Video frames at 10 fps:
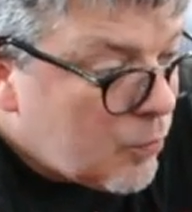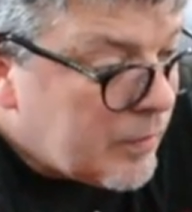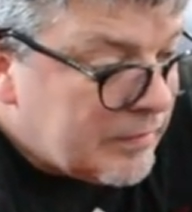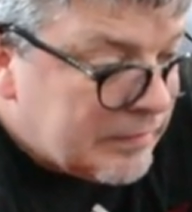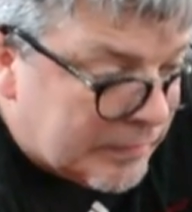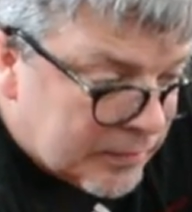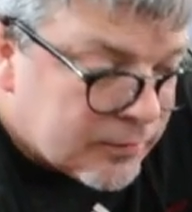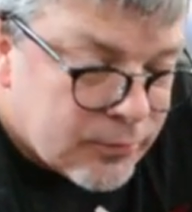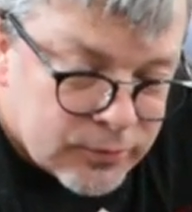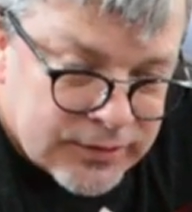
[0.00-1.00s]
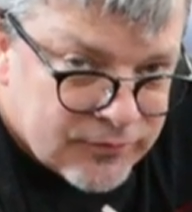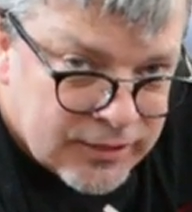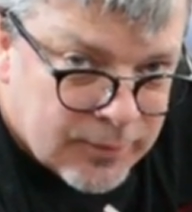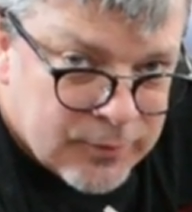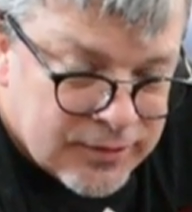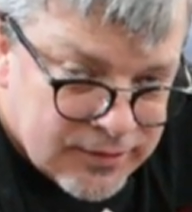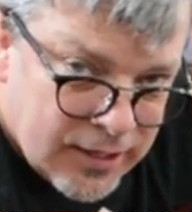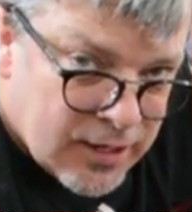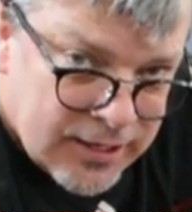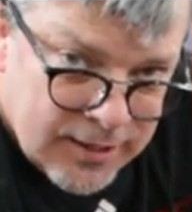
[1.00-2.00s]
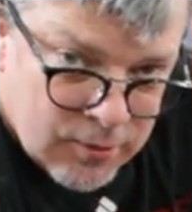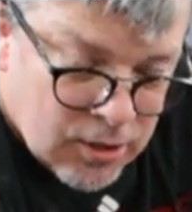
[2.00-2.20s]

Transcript: We literally were lifting up the entire damn